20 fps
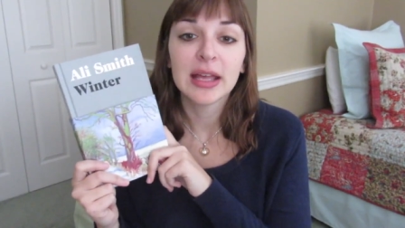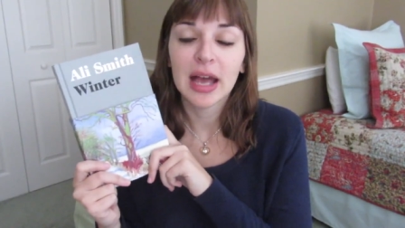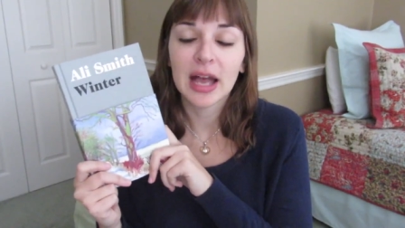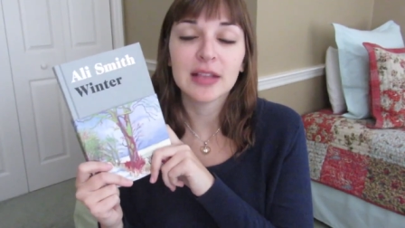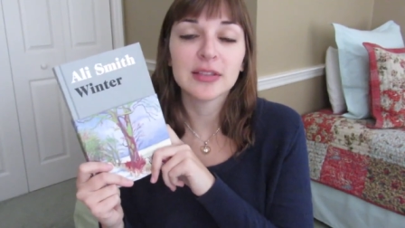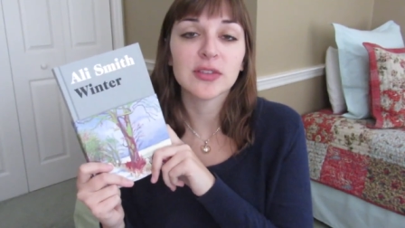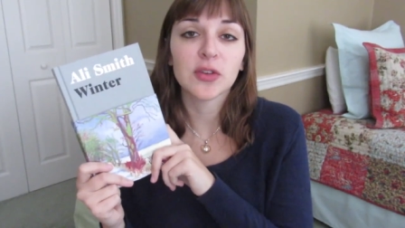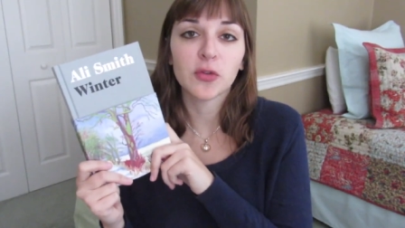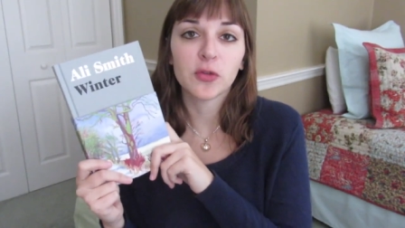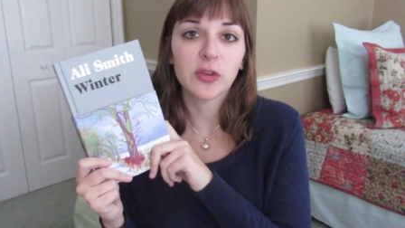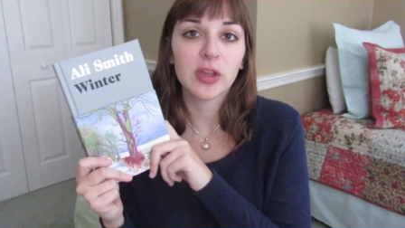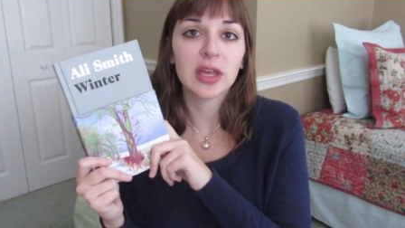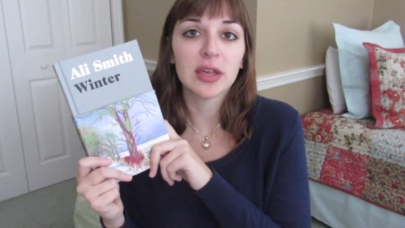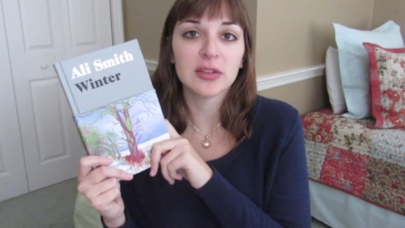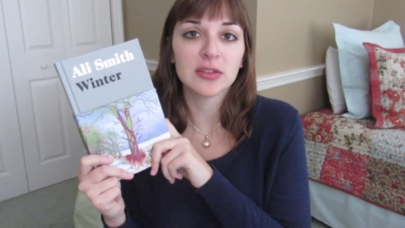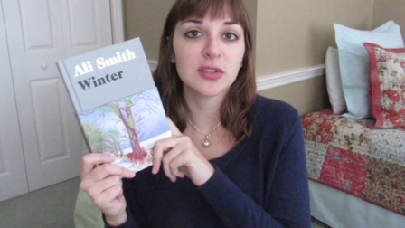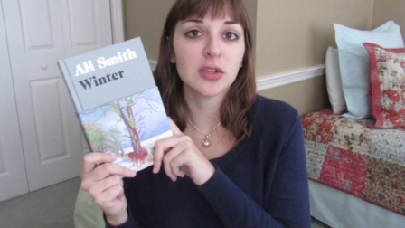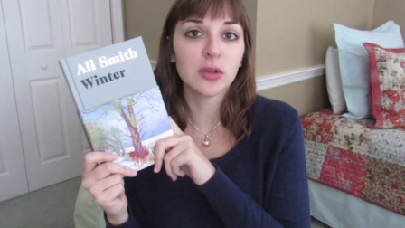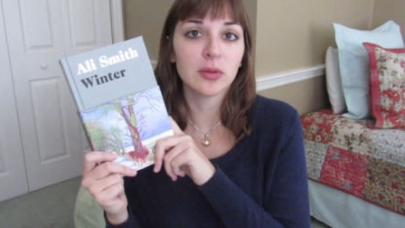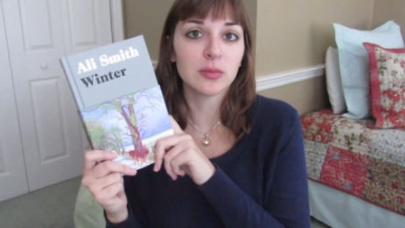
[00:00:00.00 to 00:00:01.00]
and Sophia
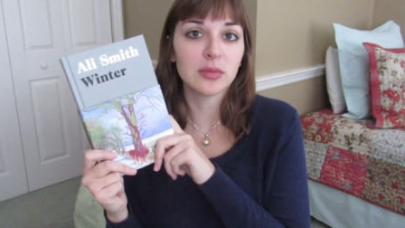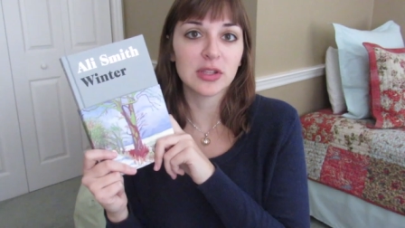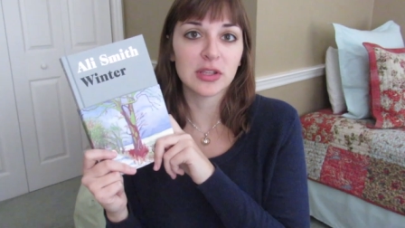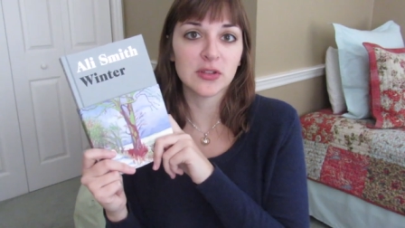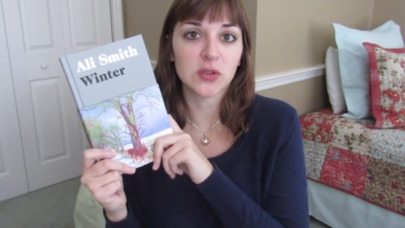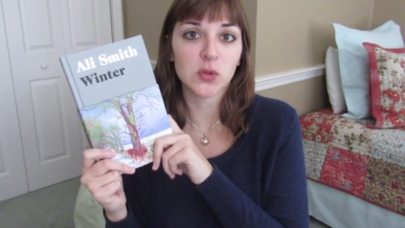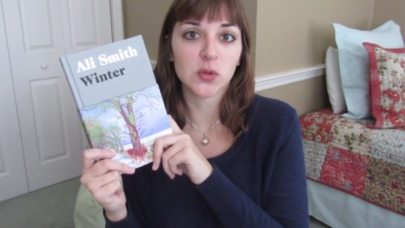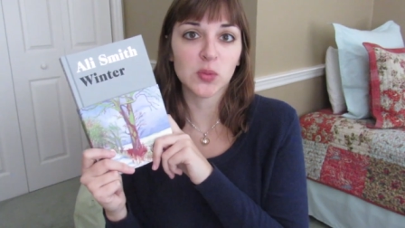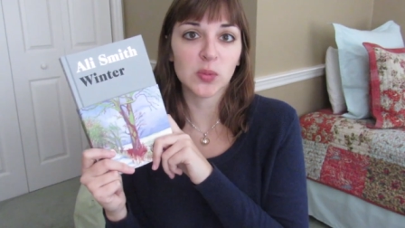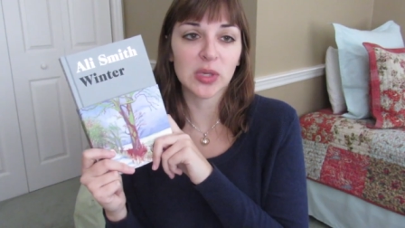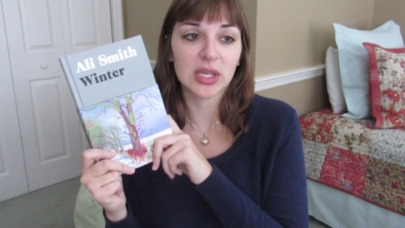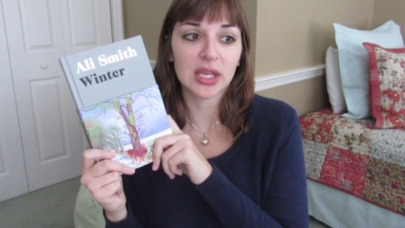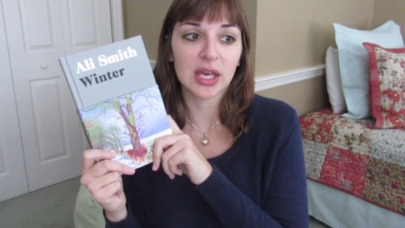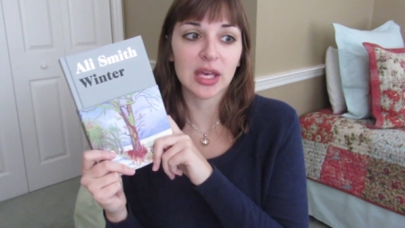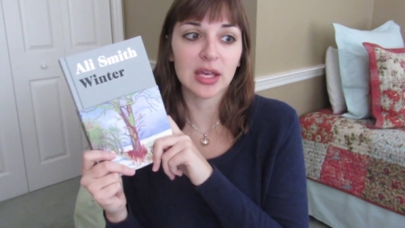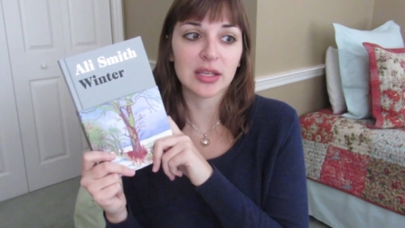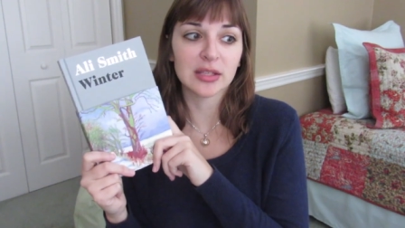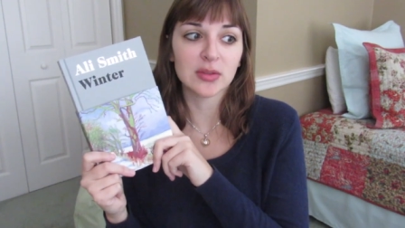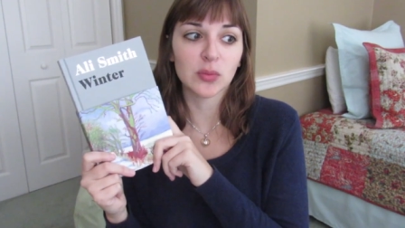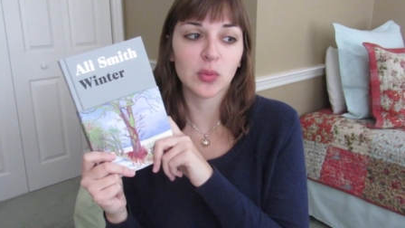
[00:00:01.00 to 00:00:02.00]
assumed this was
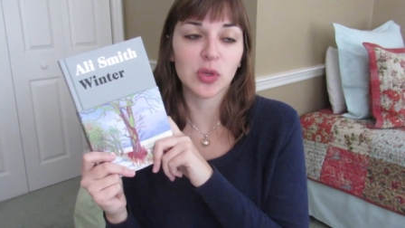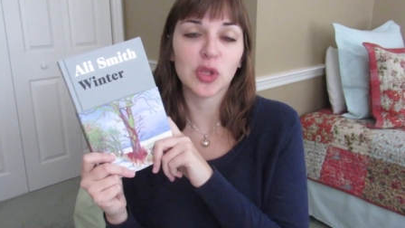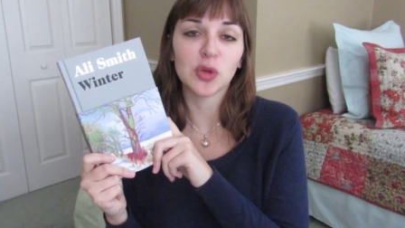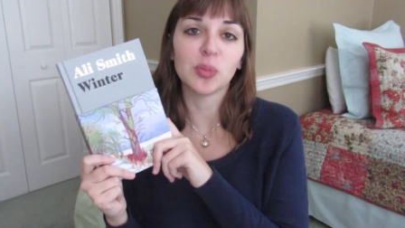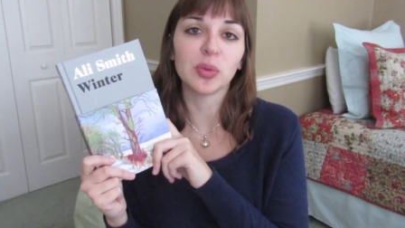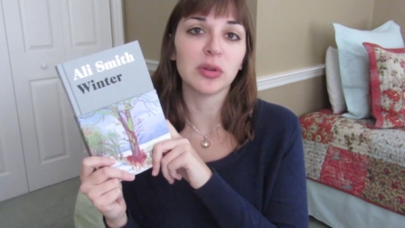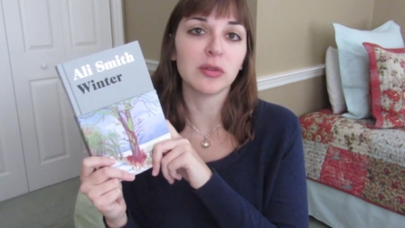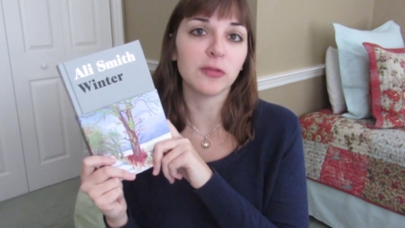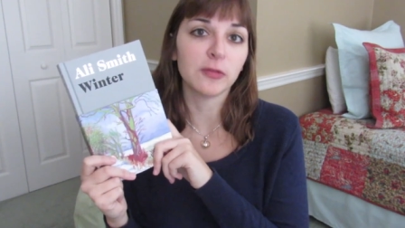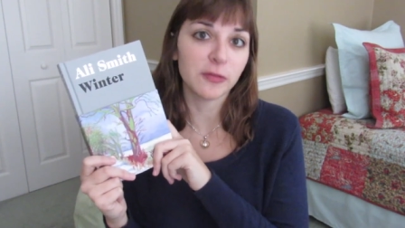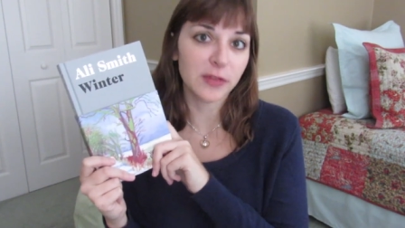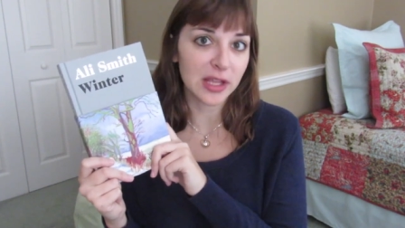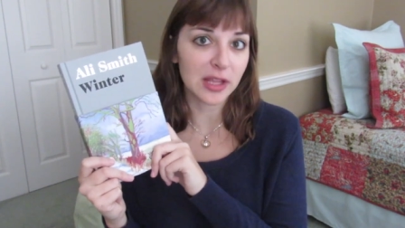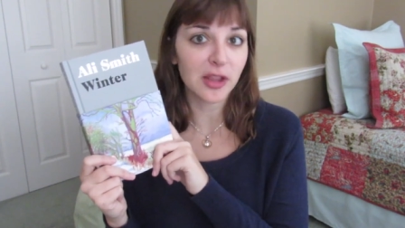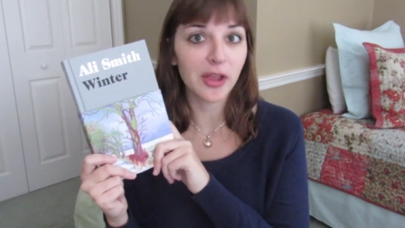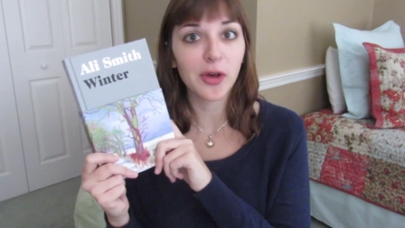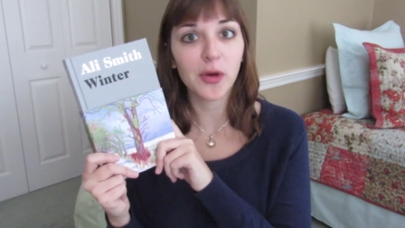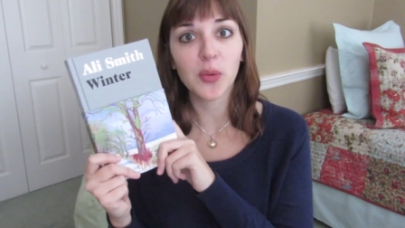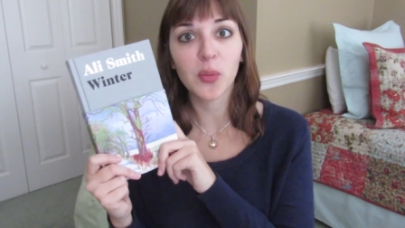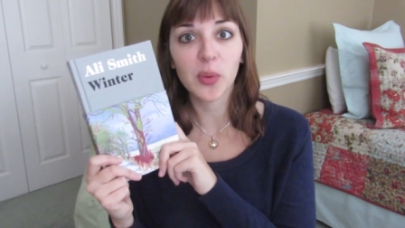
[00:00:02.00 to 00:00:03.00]
because when you put
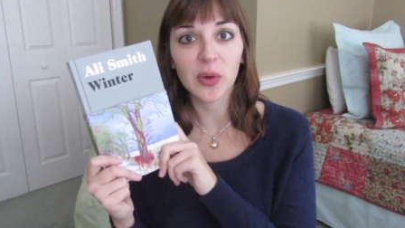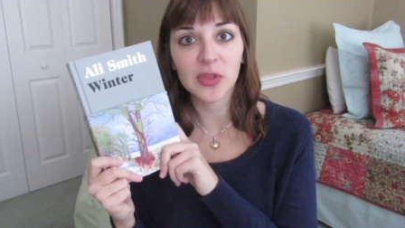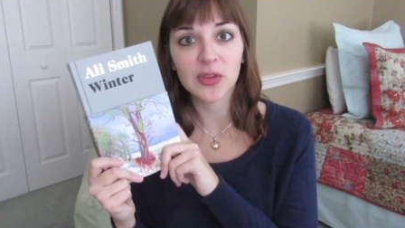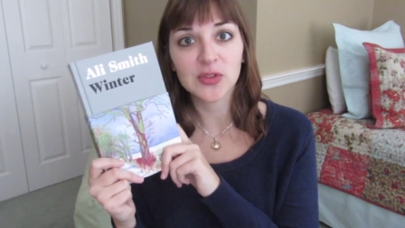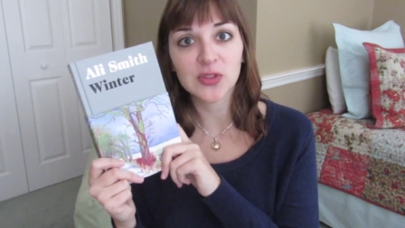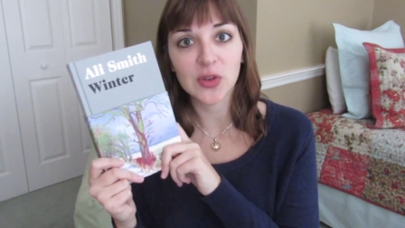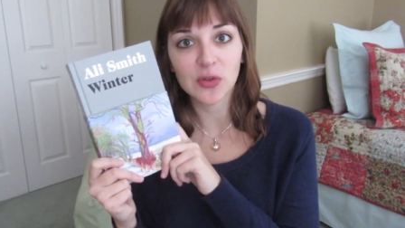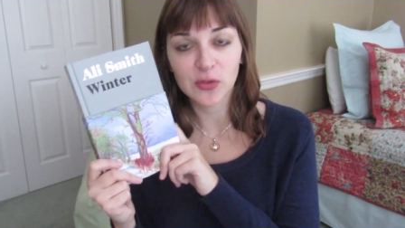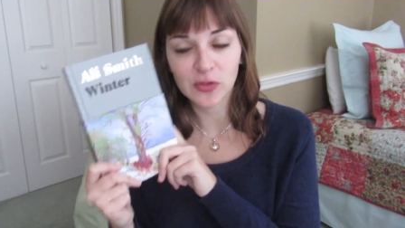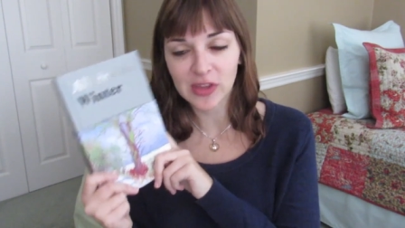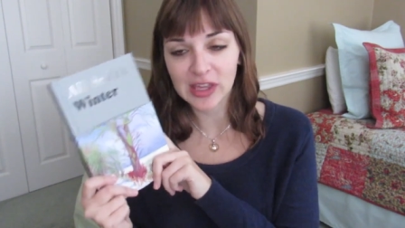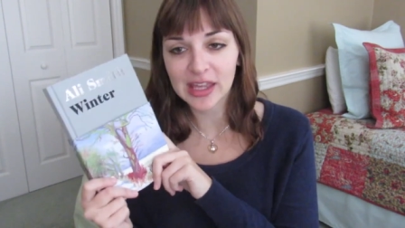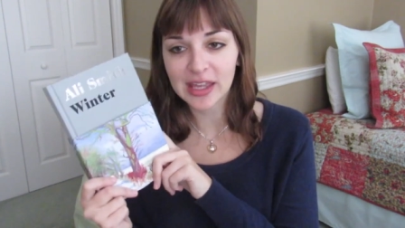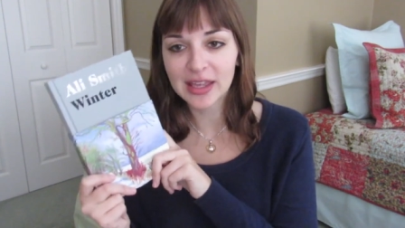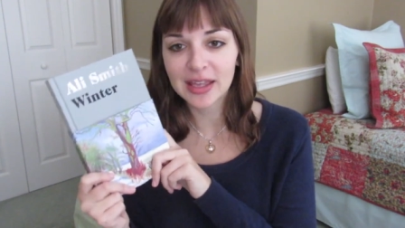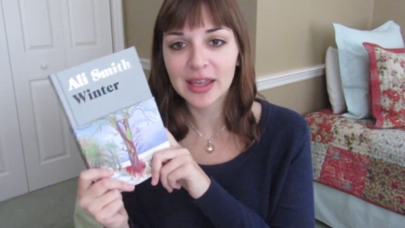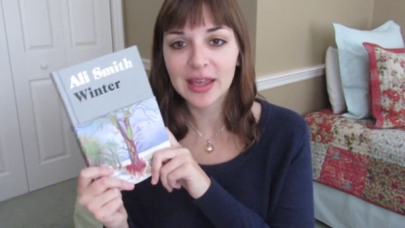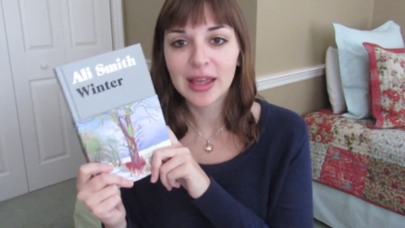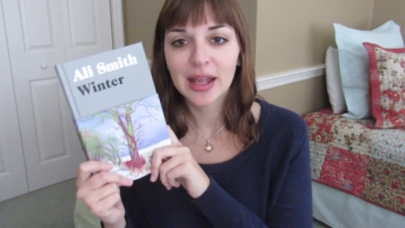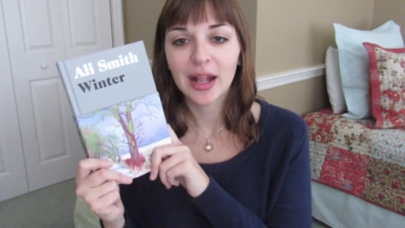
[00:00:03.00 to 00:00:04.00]
Philo with
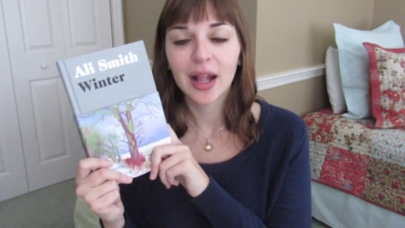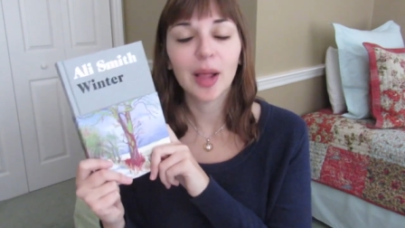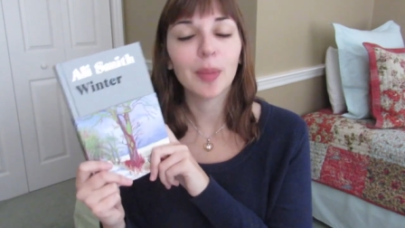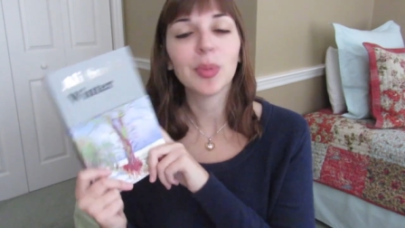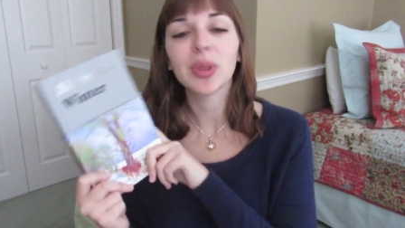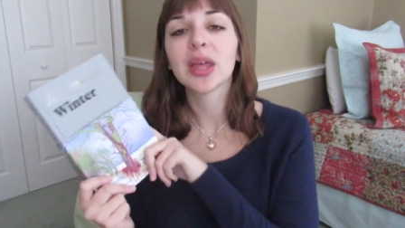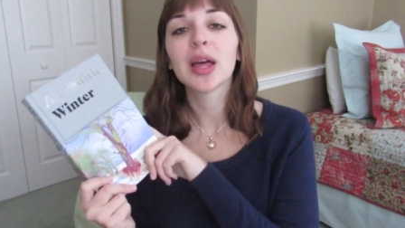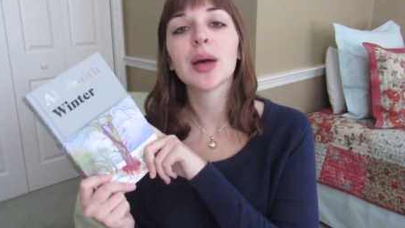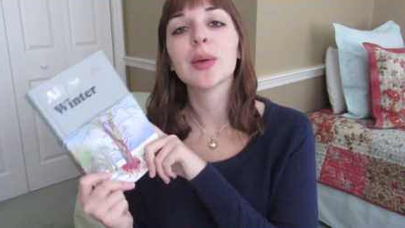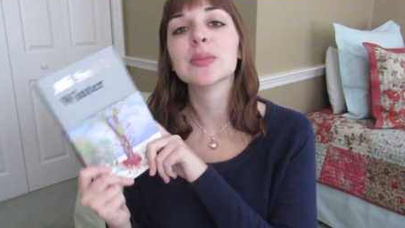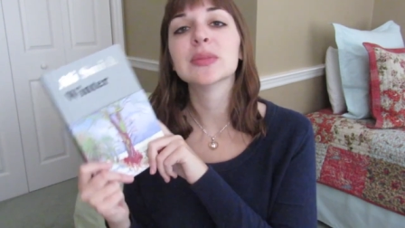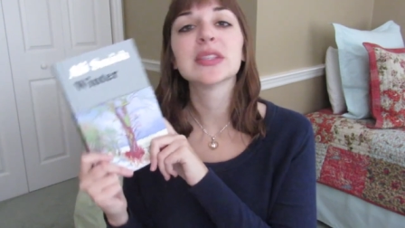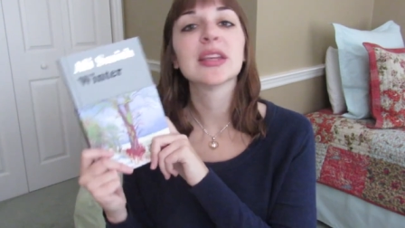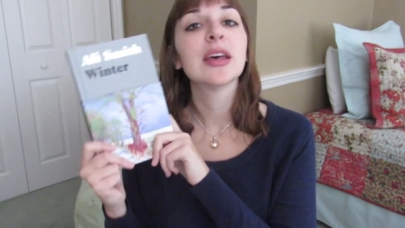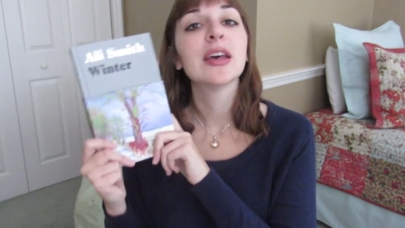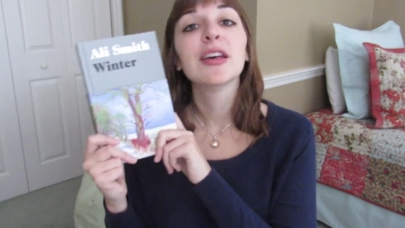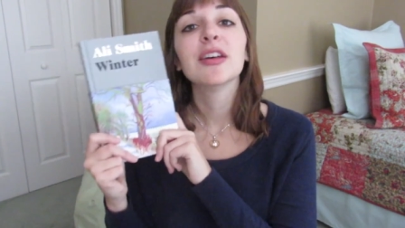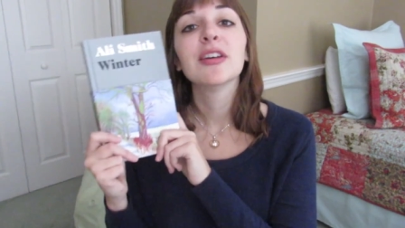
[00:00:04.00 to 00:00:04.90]
Sophia, it becomes